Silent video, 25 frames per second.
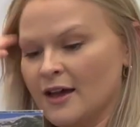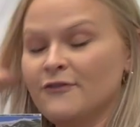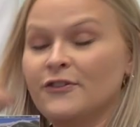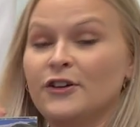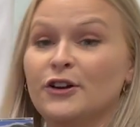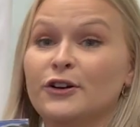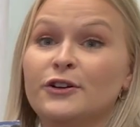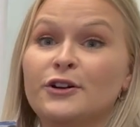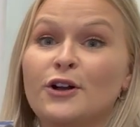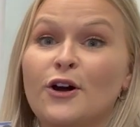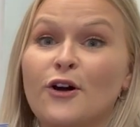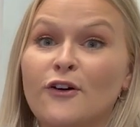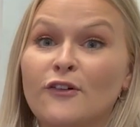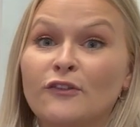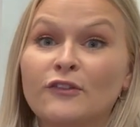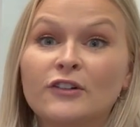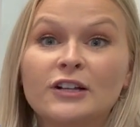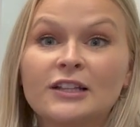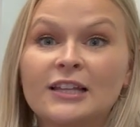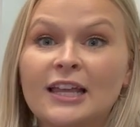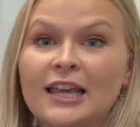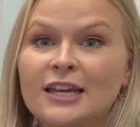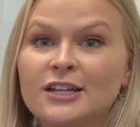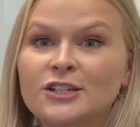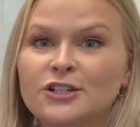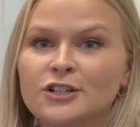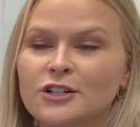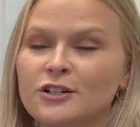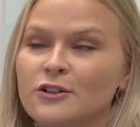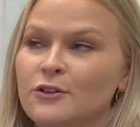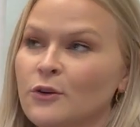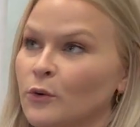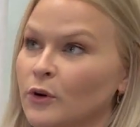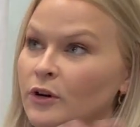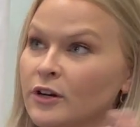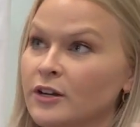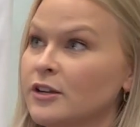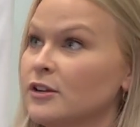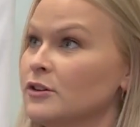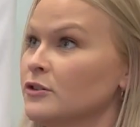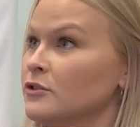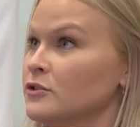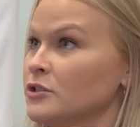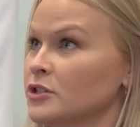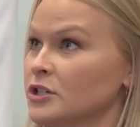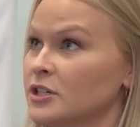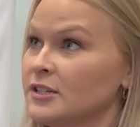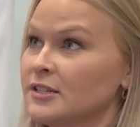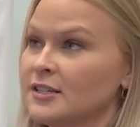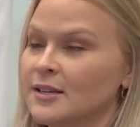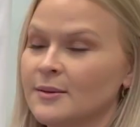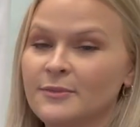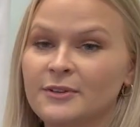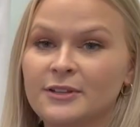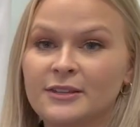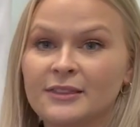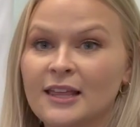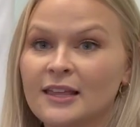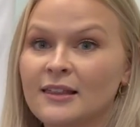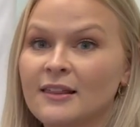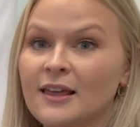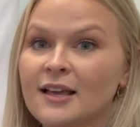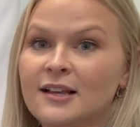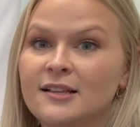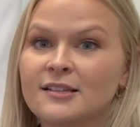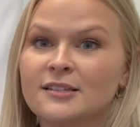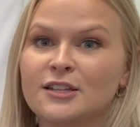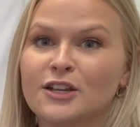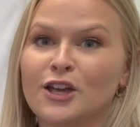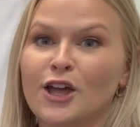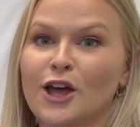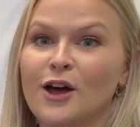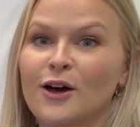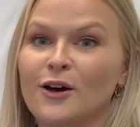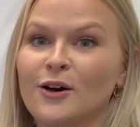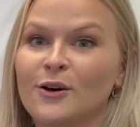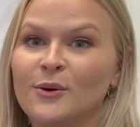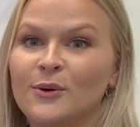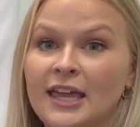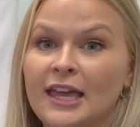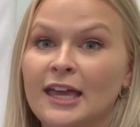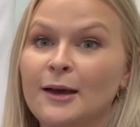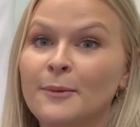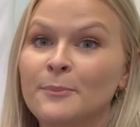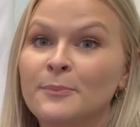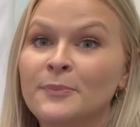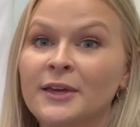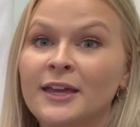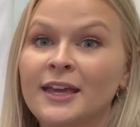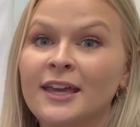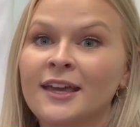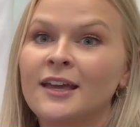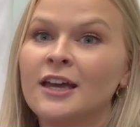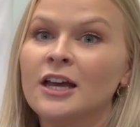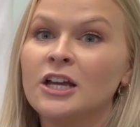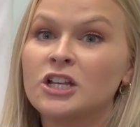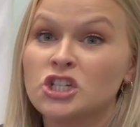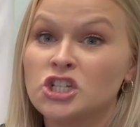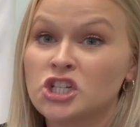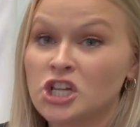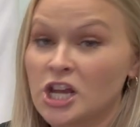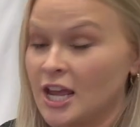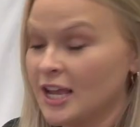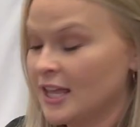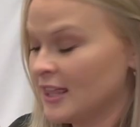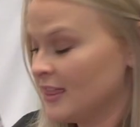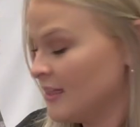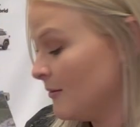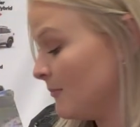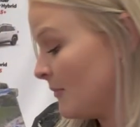you're an overlander or you're just someone that likes to go camping, check them